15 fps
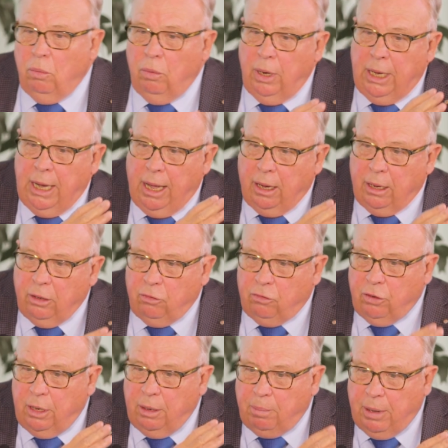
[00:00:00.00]
we now can
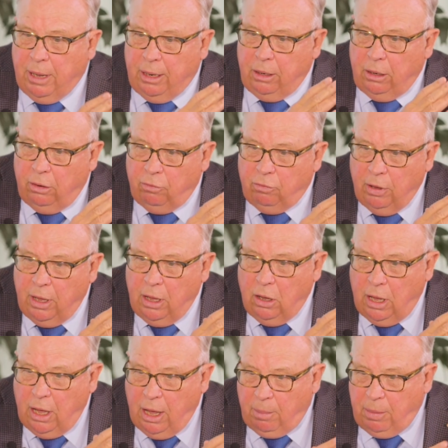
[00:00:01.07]
see a pattern of
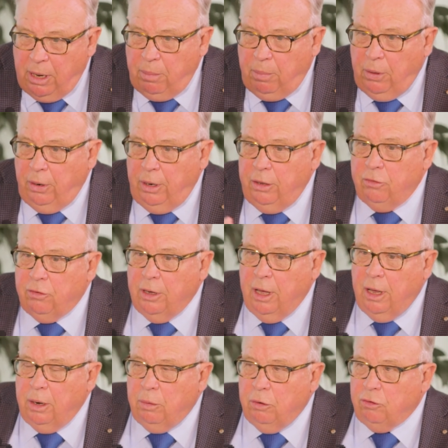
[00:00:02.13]
how many buildings are
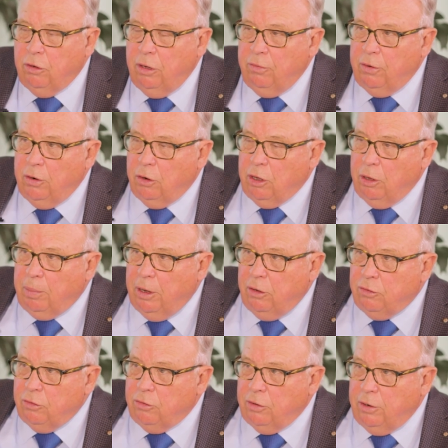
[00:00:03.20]
going to achieve an
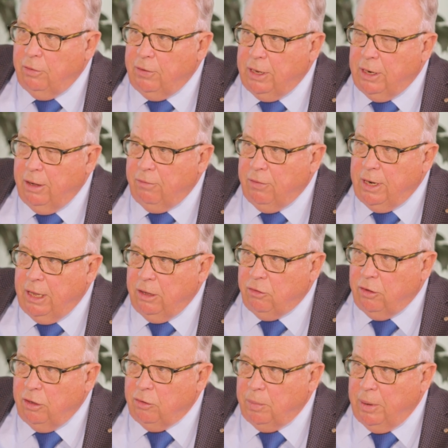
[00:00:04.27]
occupation certificate over the next
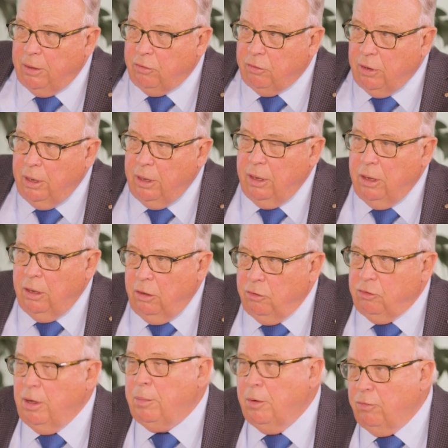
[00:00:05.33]
six months.
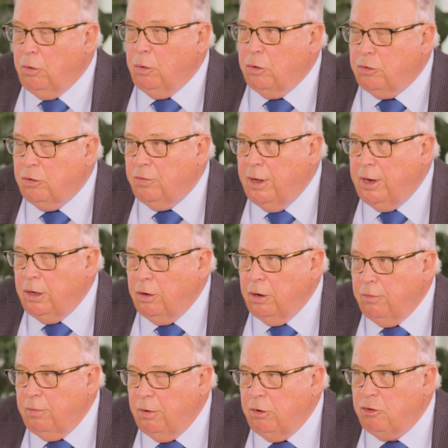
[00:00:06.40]
Some, of course, have only got
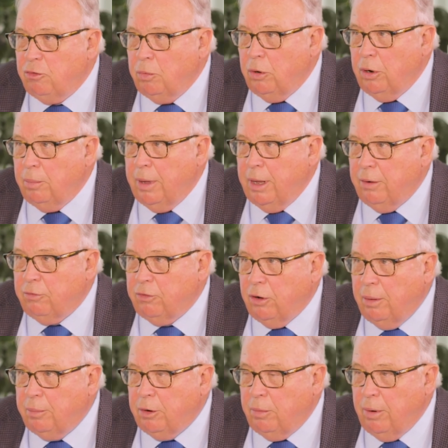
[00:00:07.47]
a very small amount of
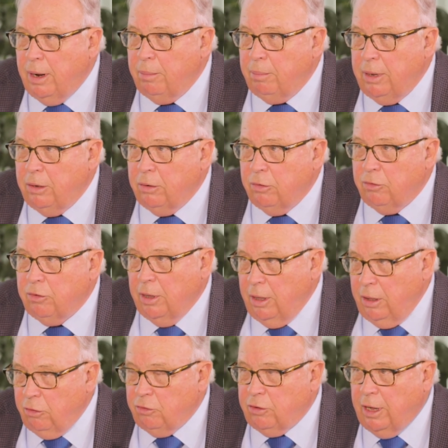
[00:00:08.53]
time to run because
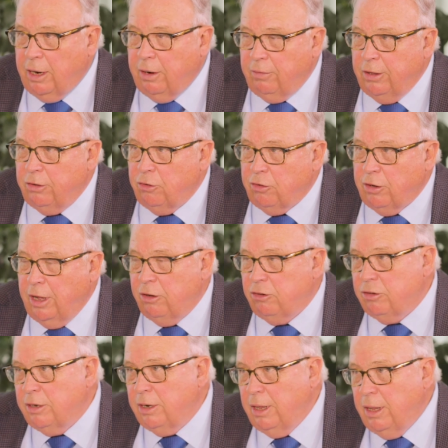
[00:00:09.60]
start of
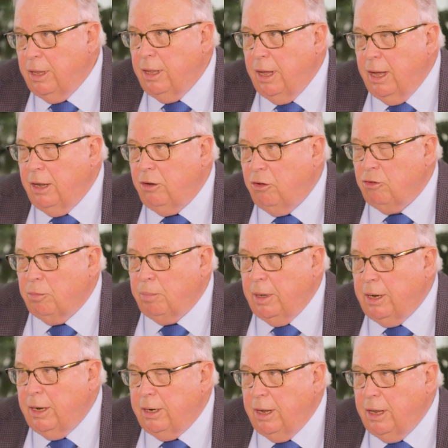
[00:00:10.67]
legislation,
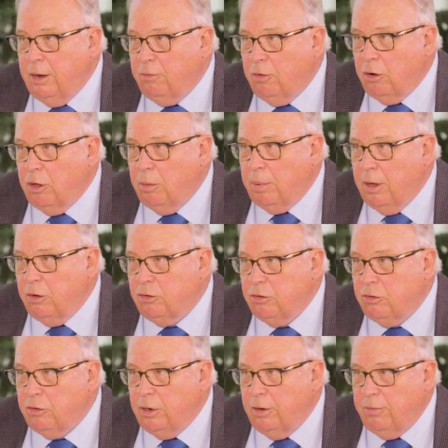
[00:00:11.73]
anticipated date of
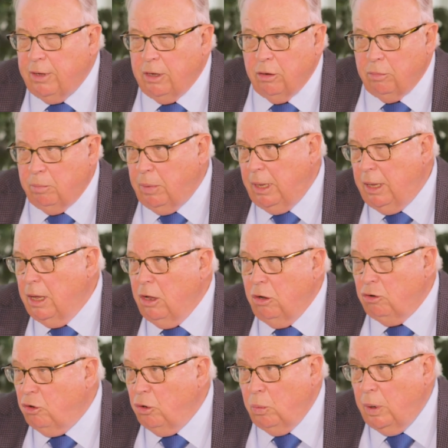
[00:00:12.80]
occupation certificate be
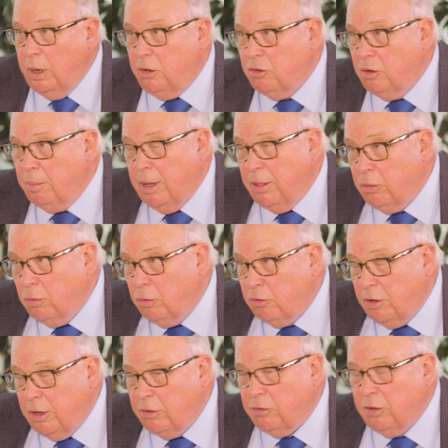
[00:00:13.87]
two weeks, a month or
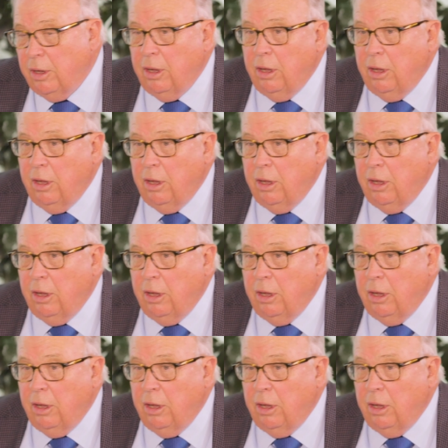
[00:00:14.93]
six.